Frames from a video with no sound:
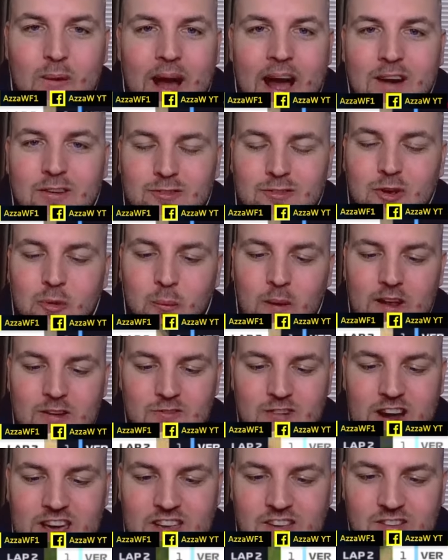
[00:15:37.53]
how to win
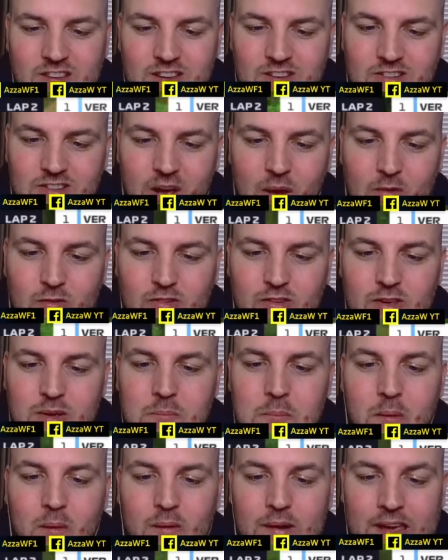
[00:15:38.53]
races, don't you,
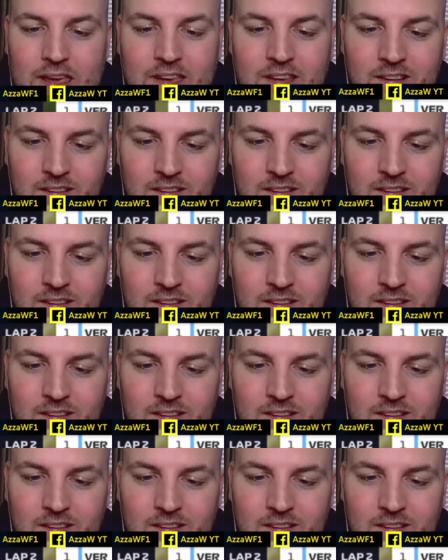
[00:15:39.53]
boy?